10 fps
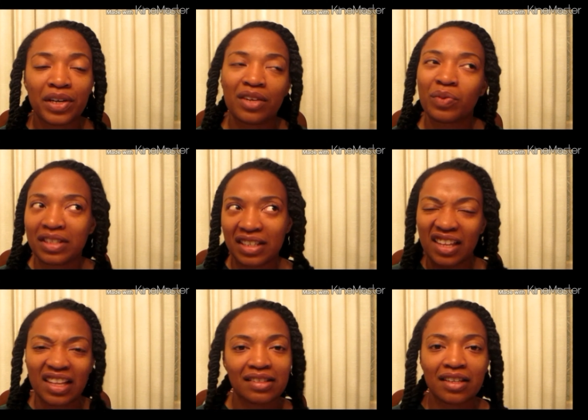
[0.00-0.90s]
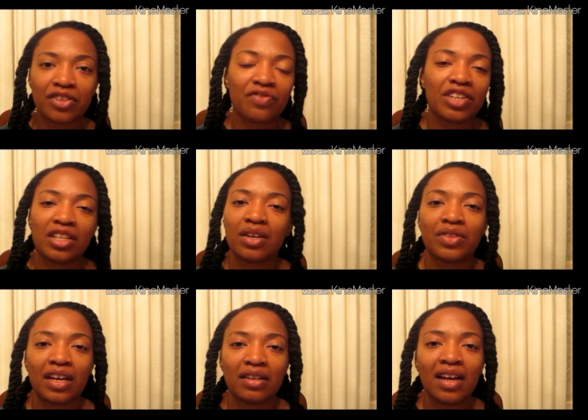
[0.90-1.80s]
but once again, that's another
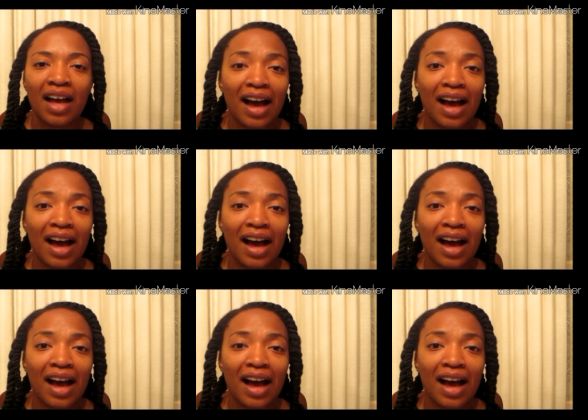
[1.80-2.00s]
video that